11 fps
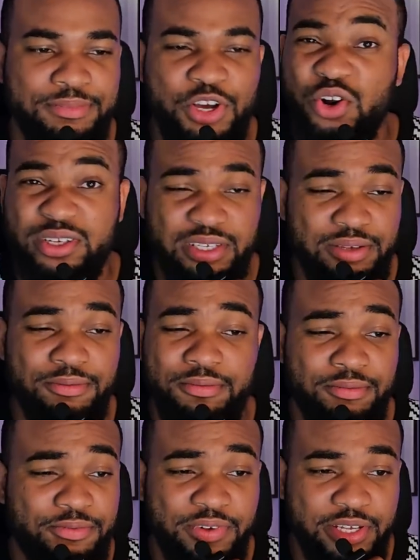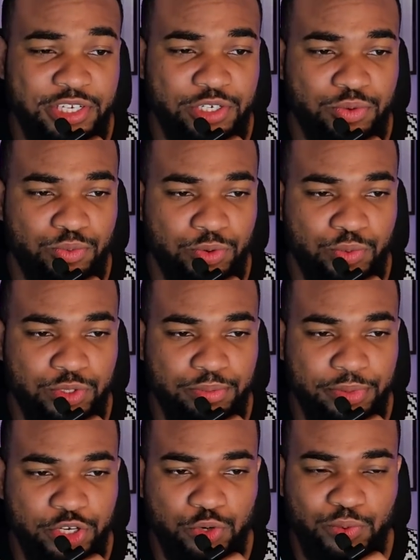glossy finish. We want to
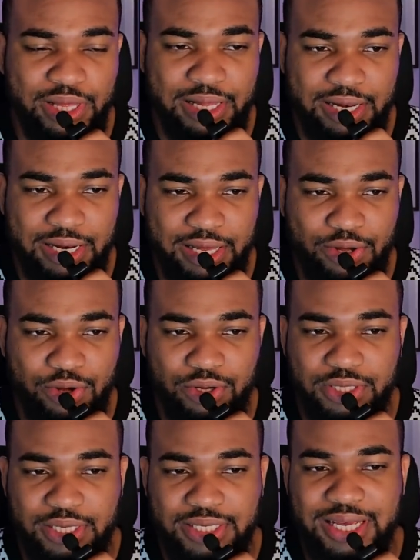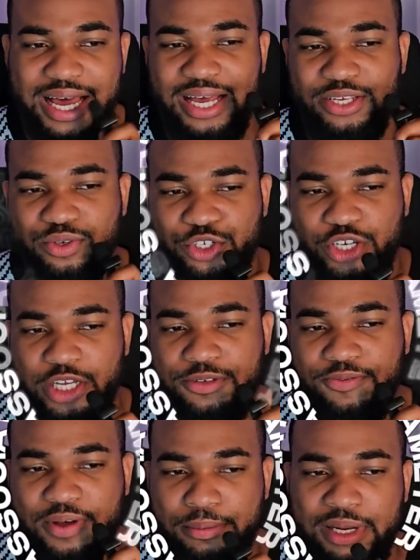make sure we click on this associate
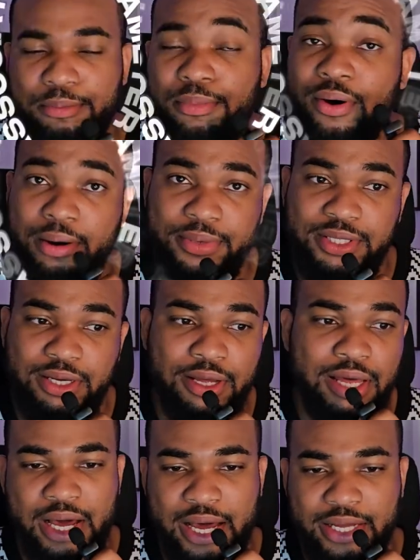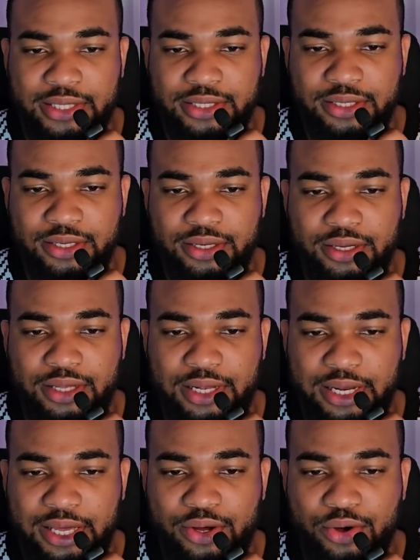family parameter and
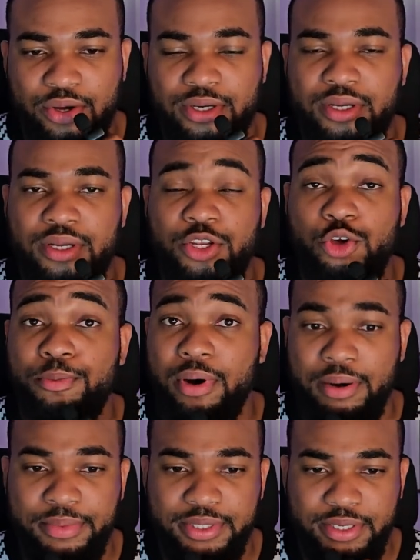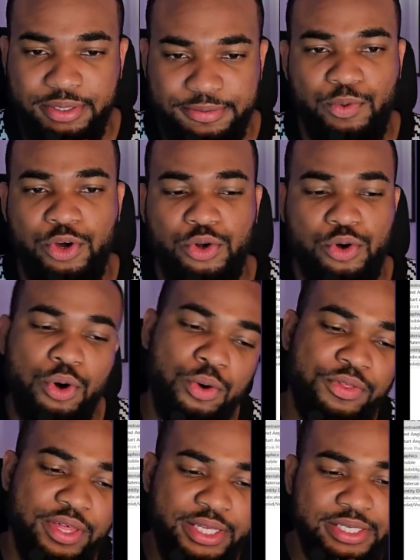click on new parameter. We're going to
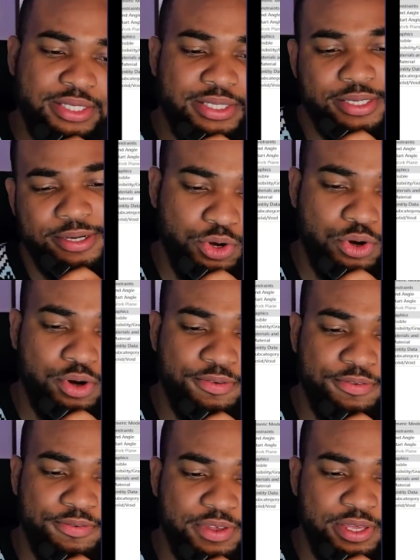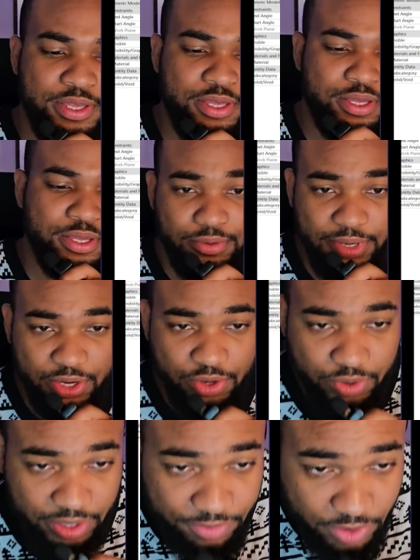call this coffee. Oh my
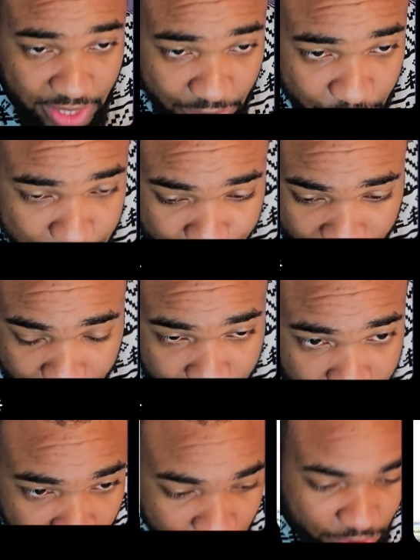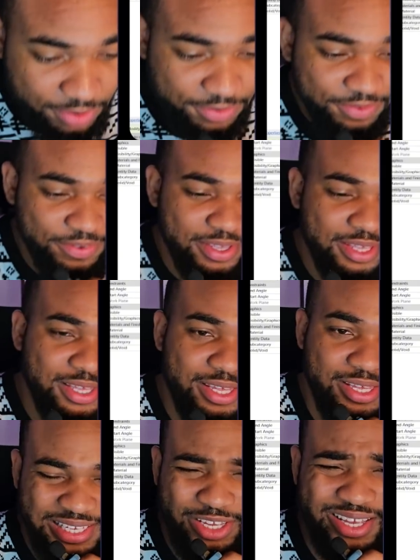lord, I forgot how to spell coffee.
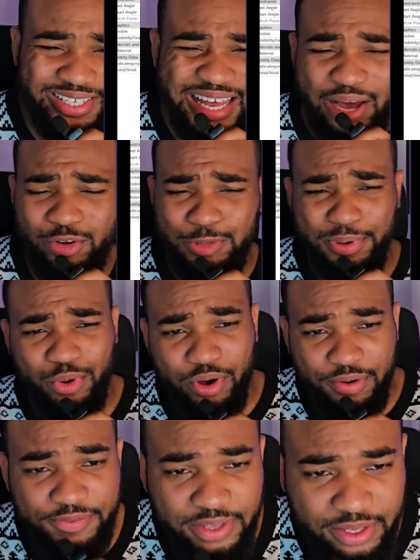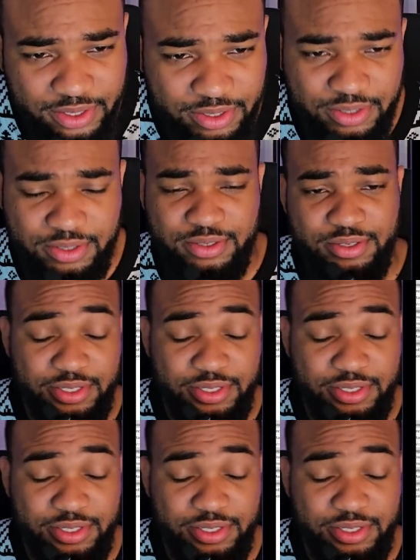Is that how to spell coffee? Oh,